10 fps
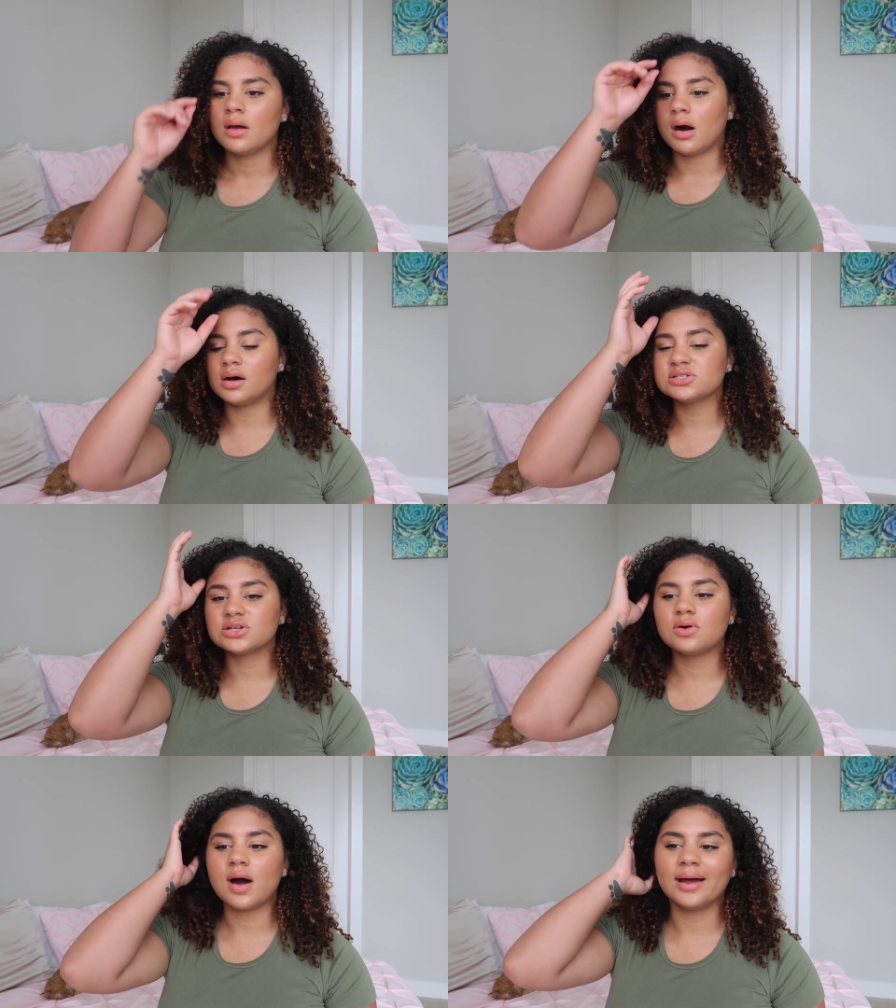
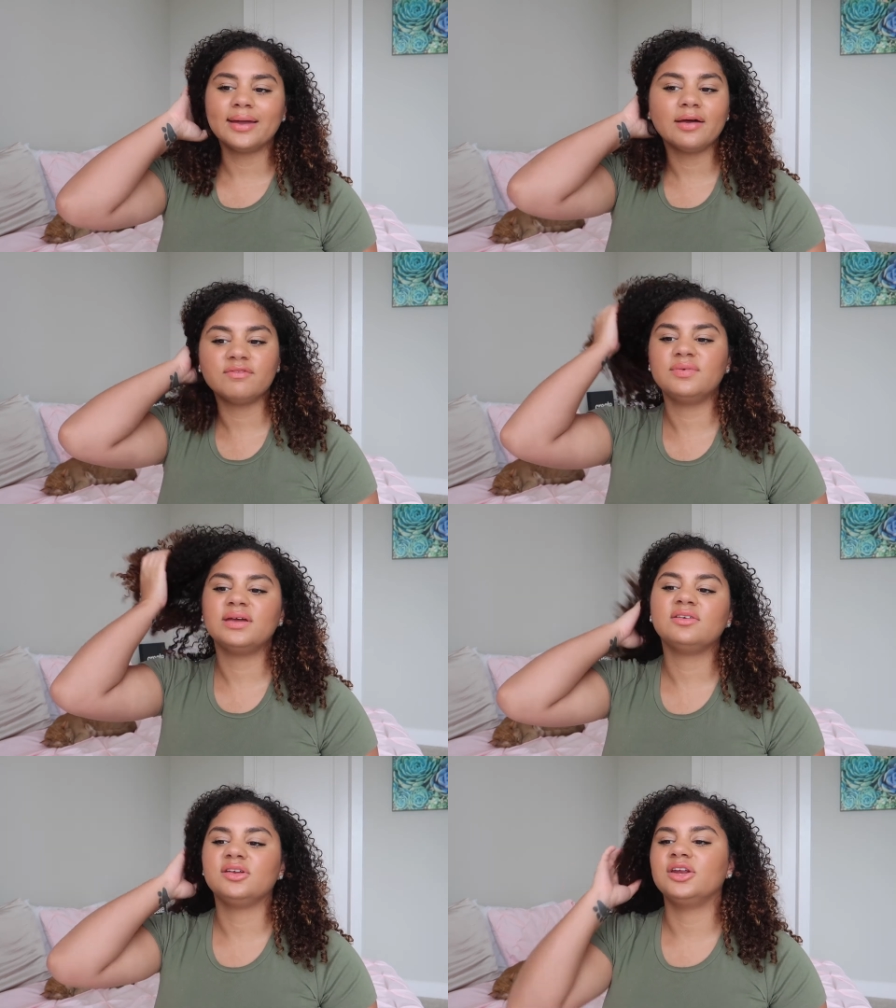Also, I have
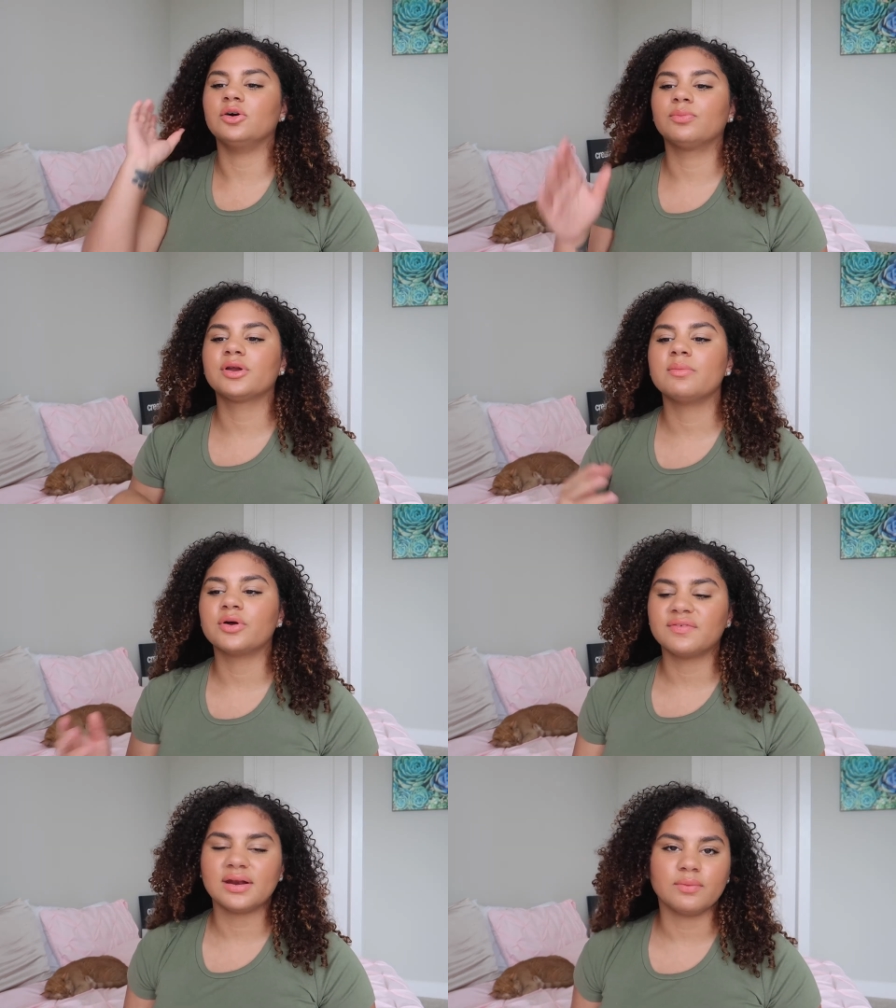been, you know, pretty
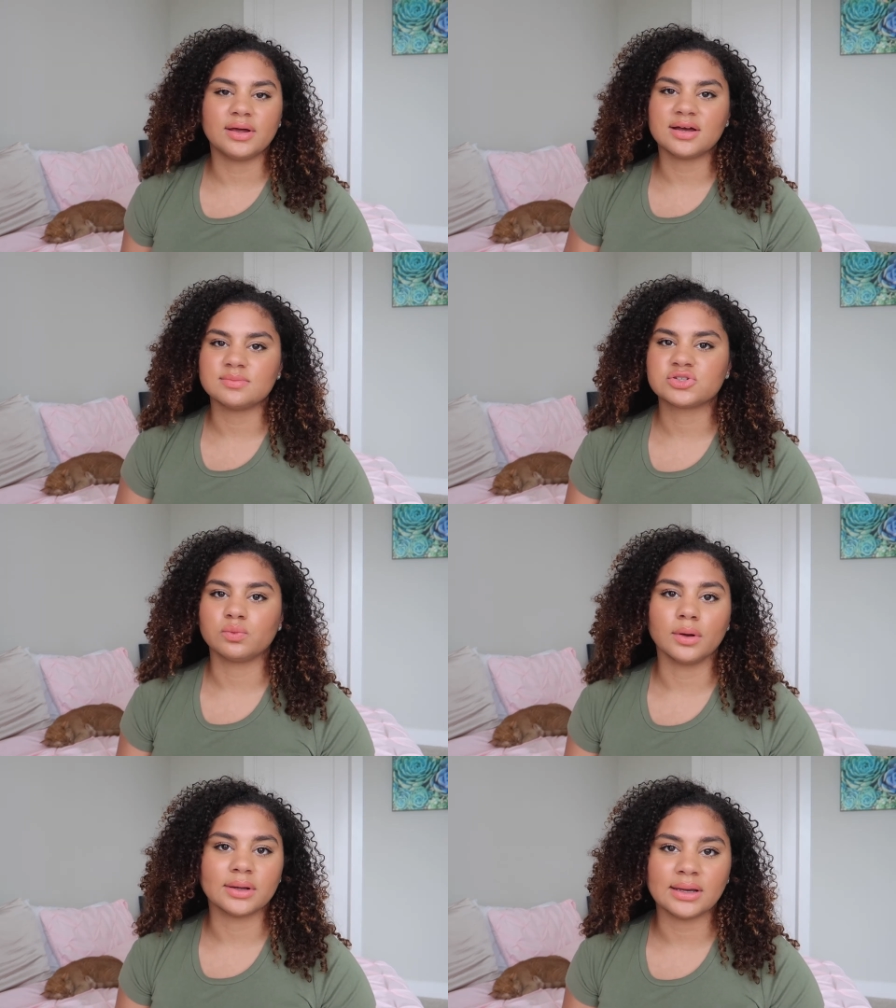motivated when it comes to
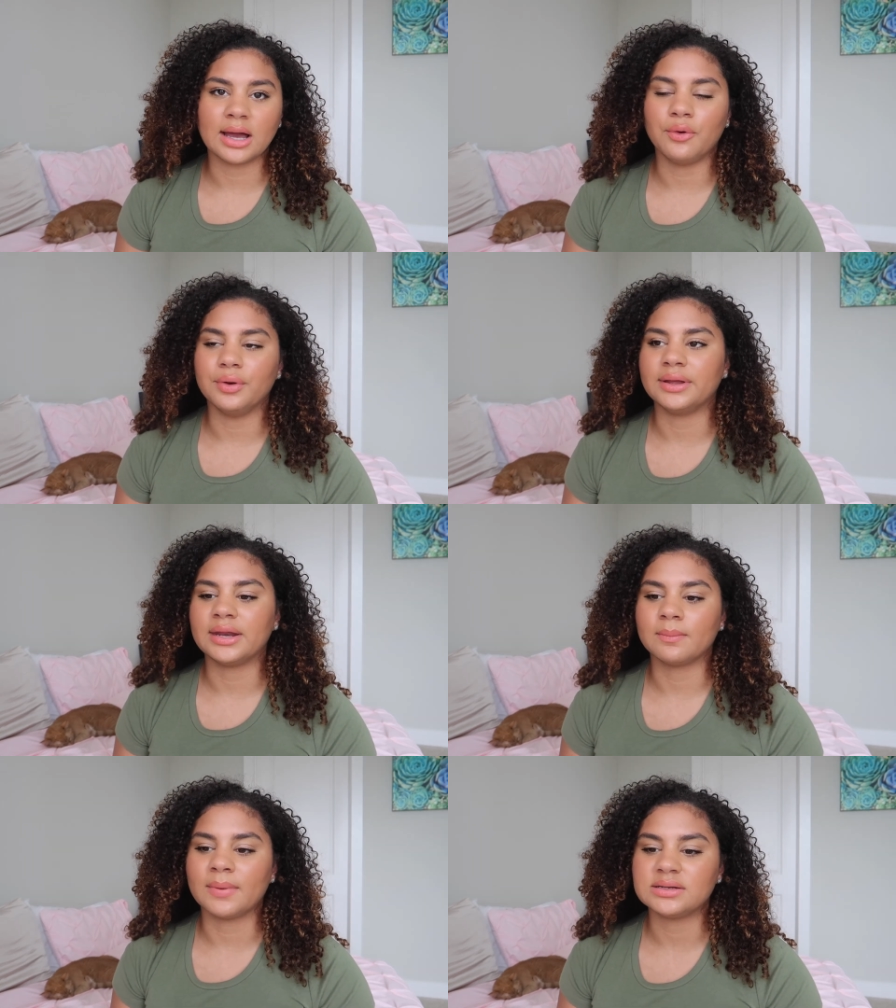working out and
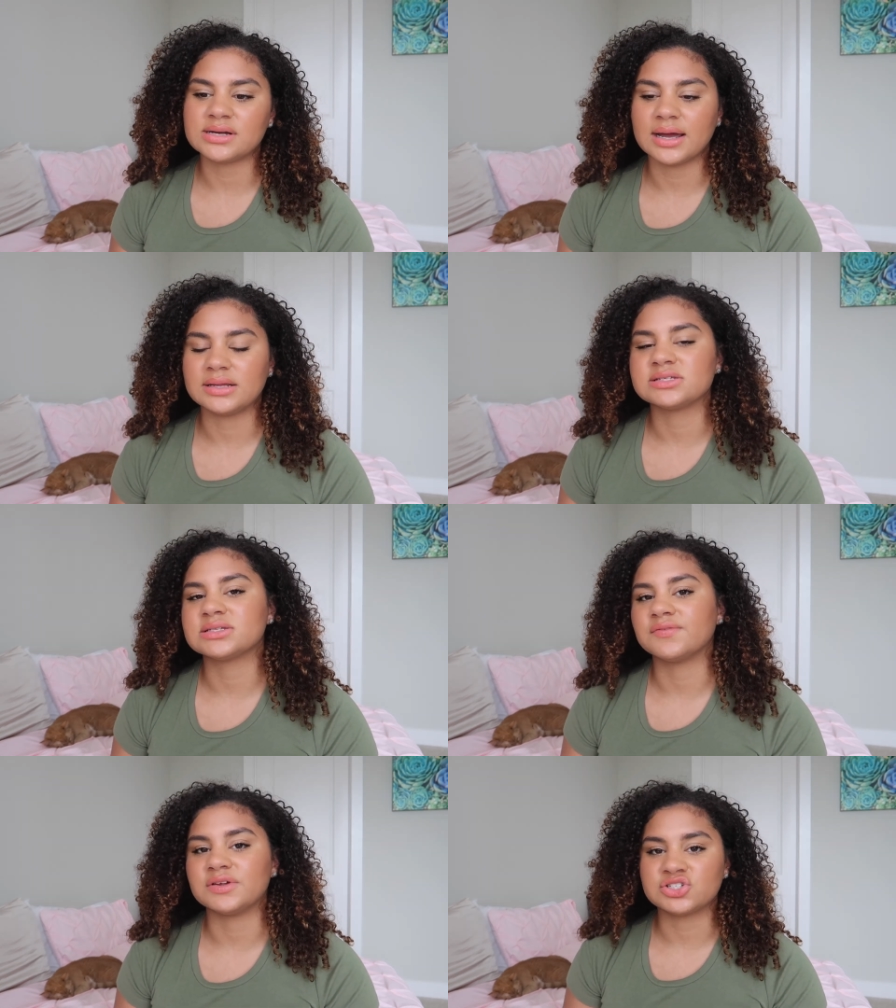getting my diet and
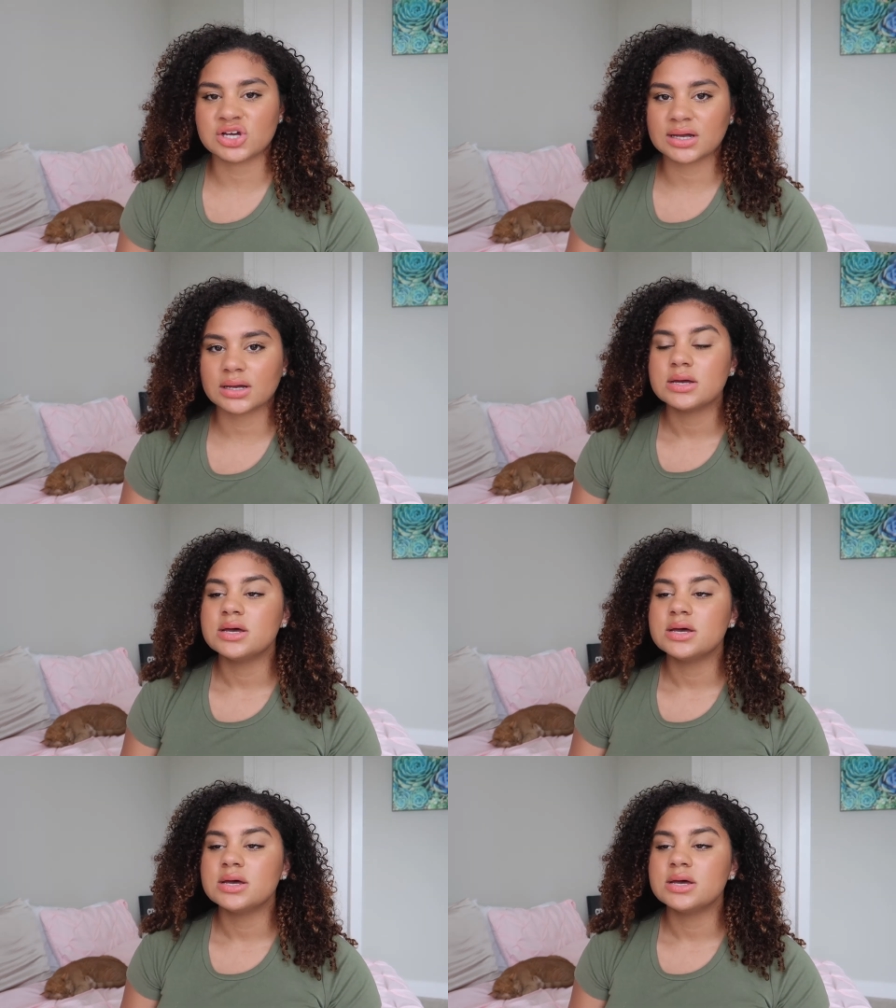stuff in check.